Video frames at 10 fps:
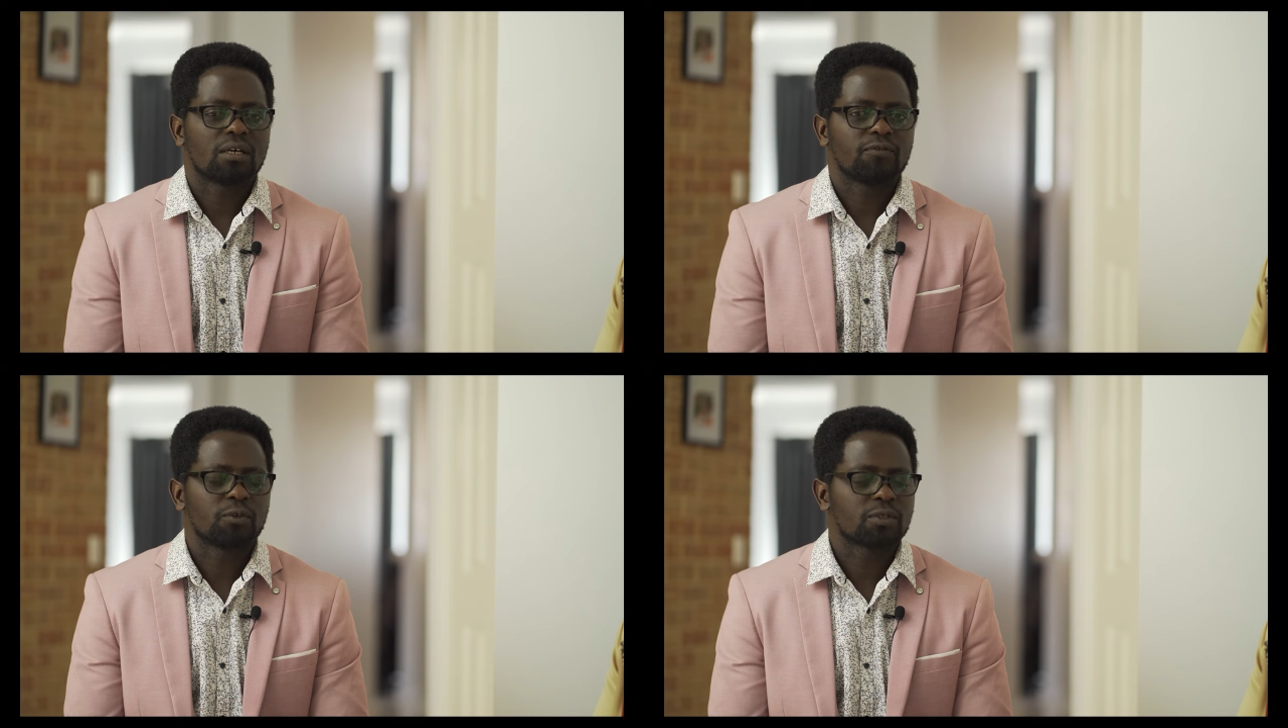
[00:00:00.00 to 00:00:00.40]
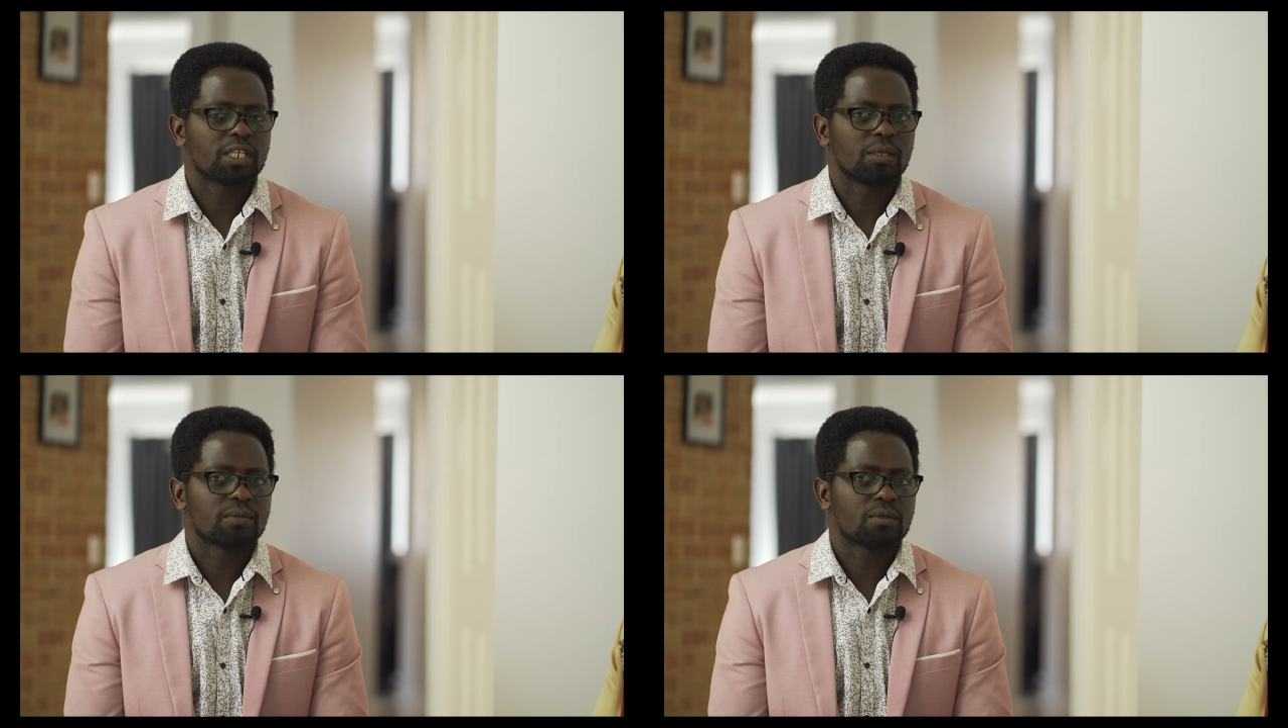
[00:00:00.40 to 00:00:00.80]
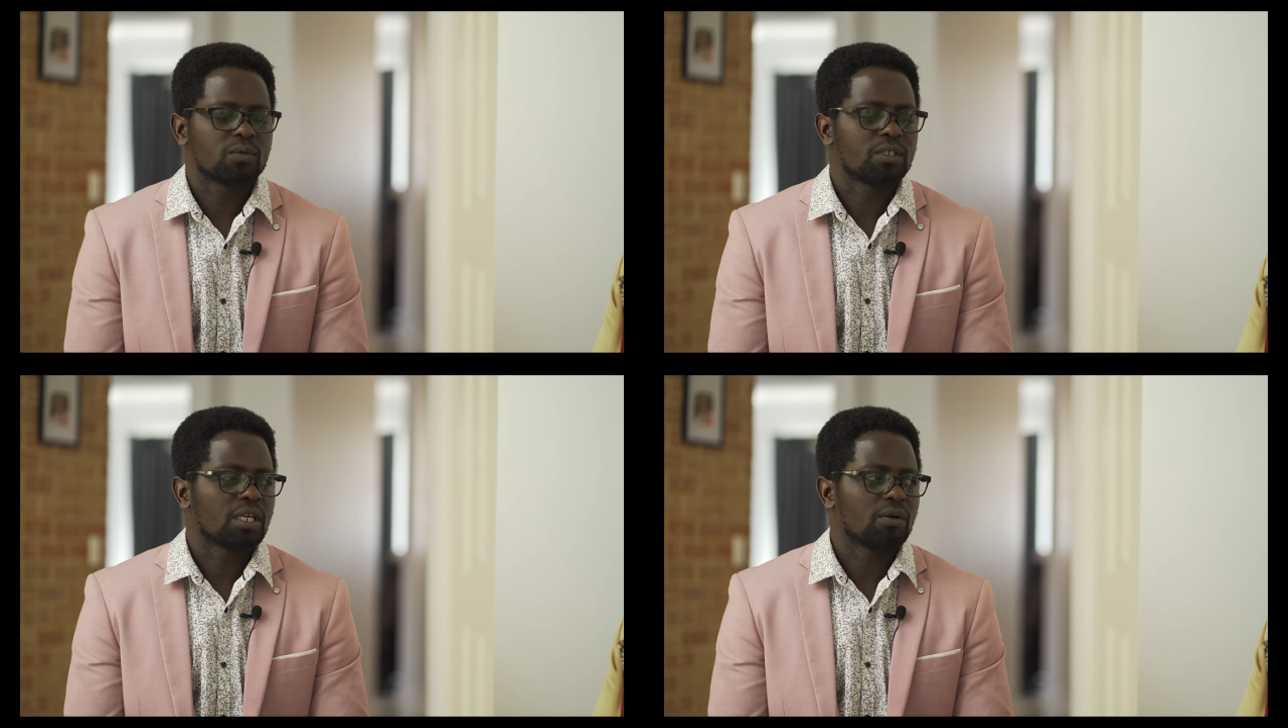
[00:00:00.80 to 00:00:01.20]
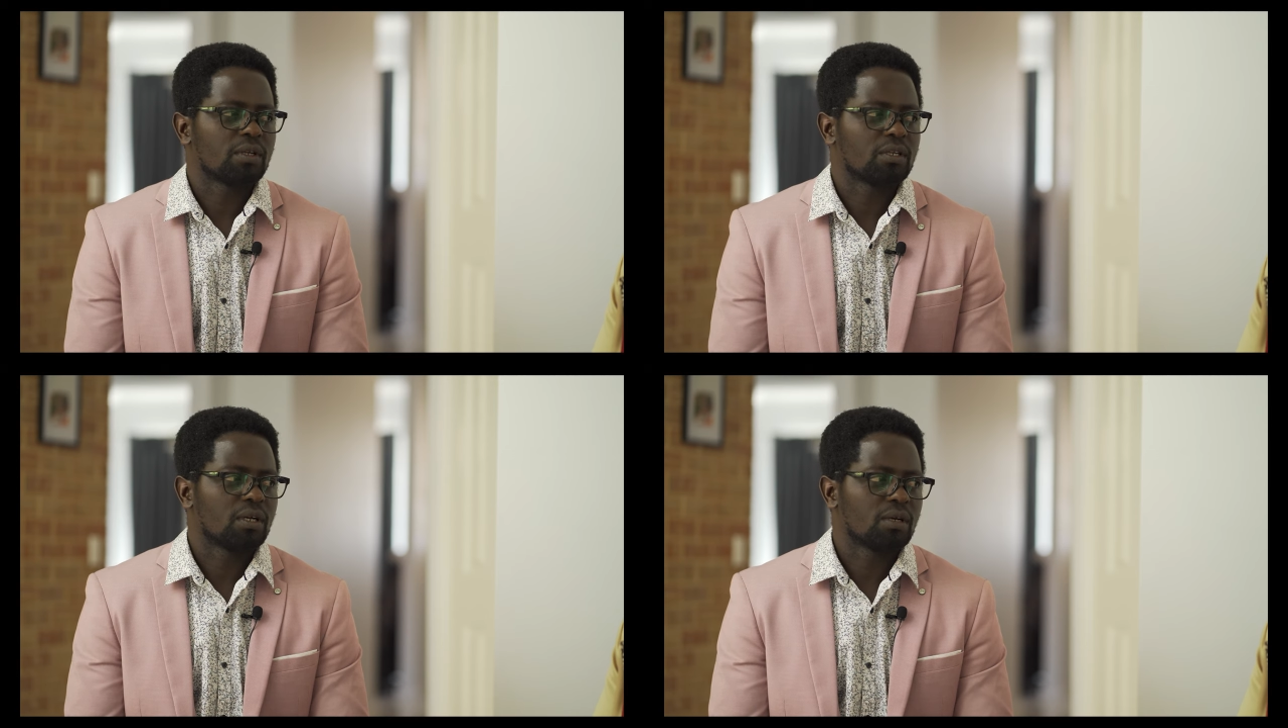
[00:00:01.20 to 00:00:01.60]
few steps, which I
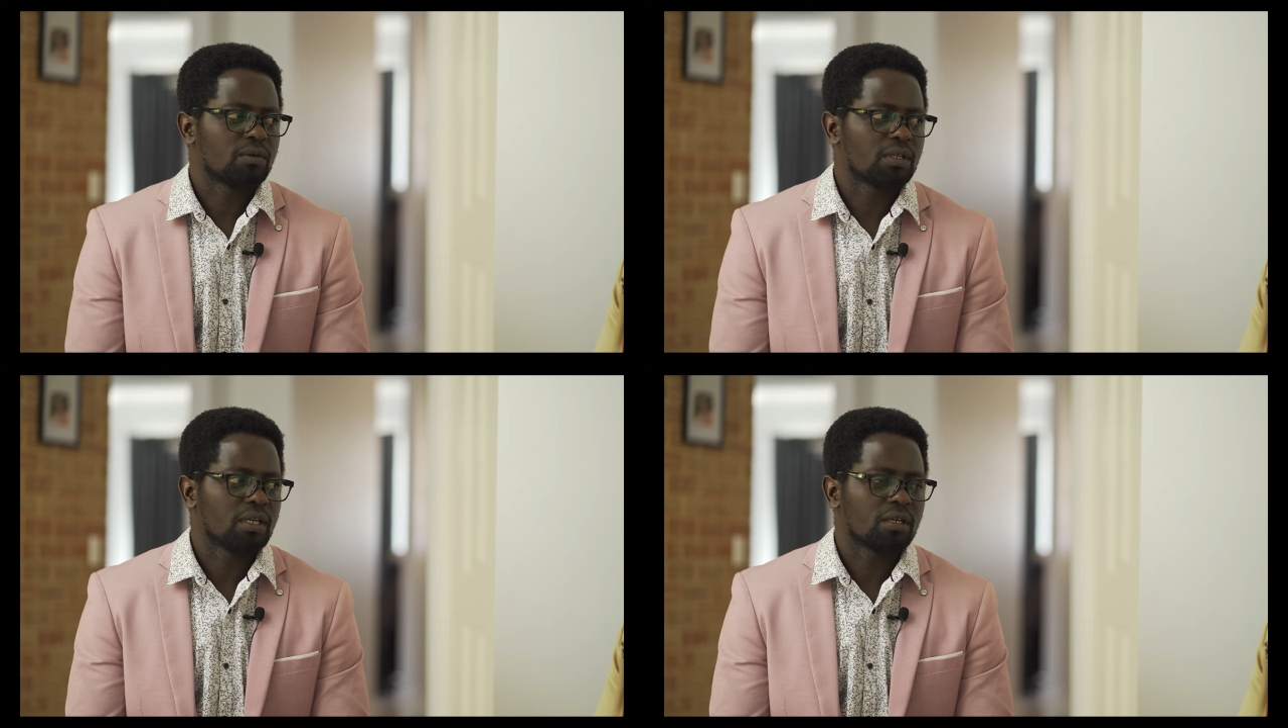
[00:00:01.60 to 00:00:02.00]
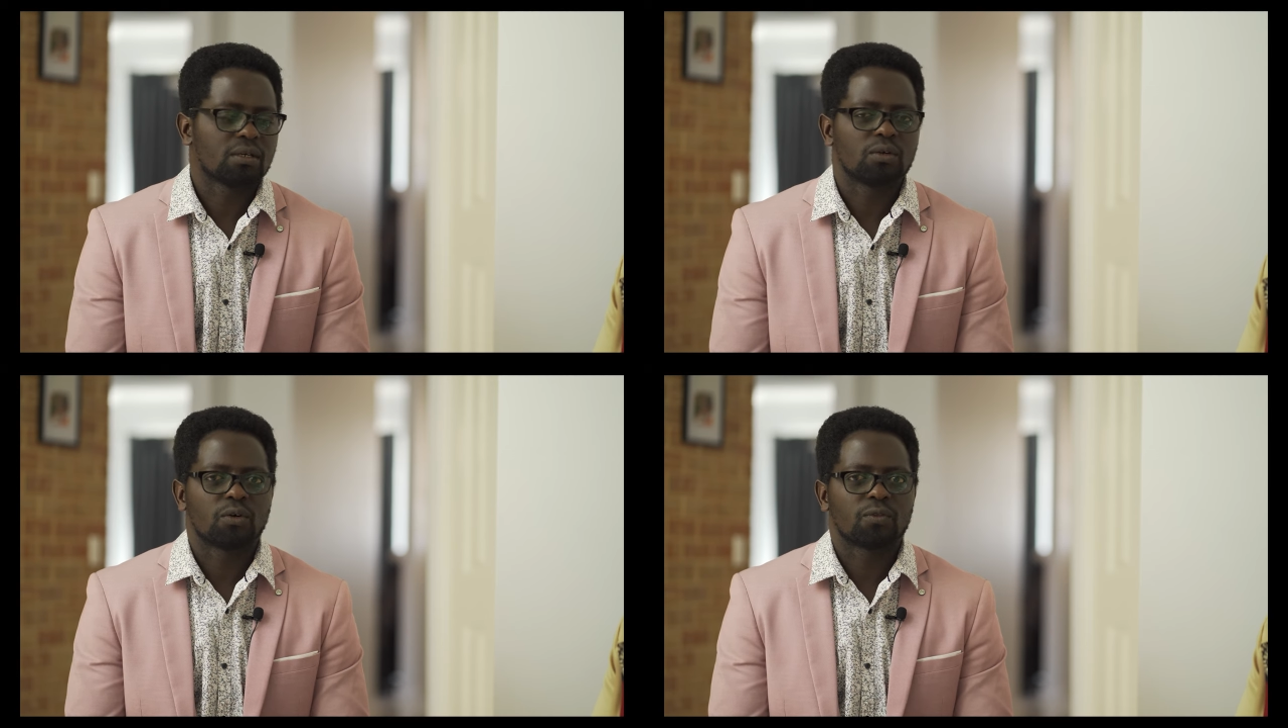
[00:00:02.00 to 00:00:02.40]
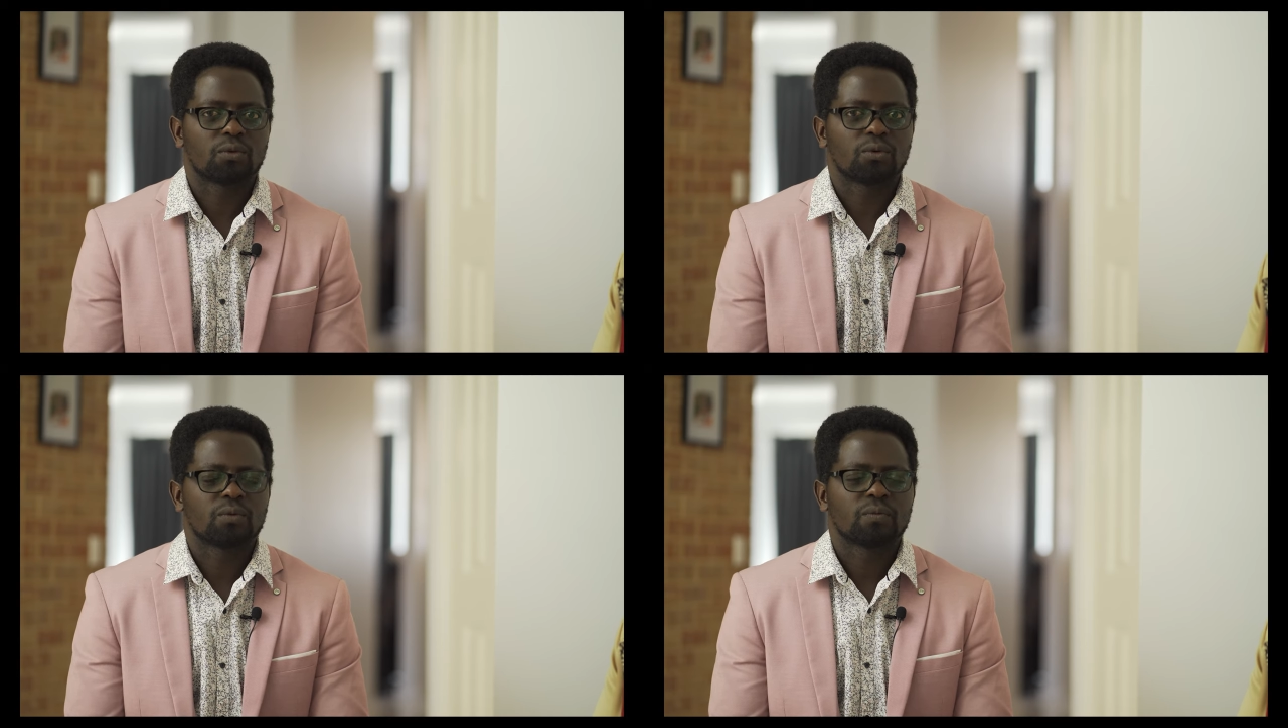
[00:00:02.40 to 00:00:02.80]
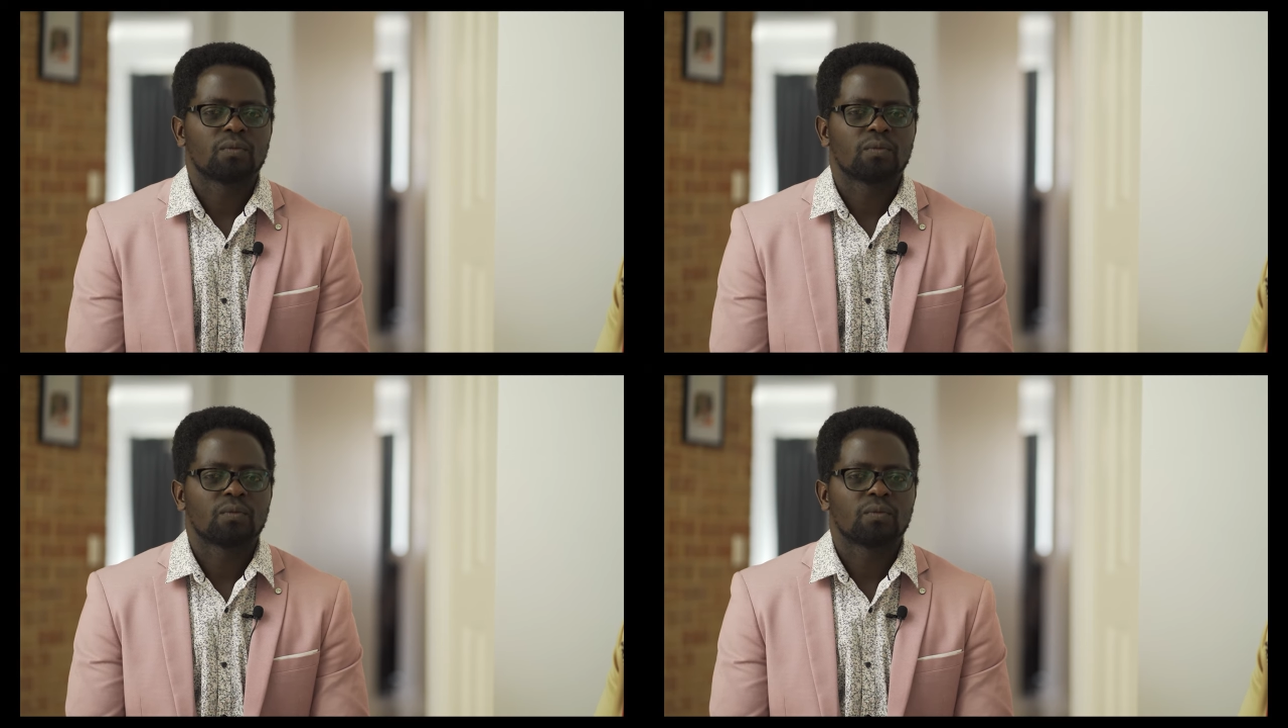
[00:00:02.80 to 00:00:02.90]
will go through.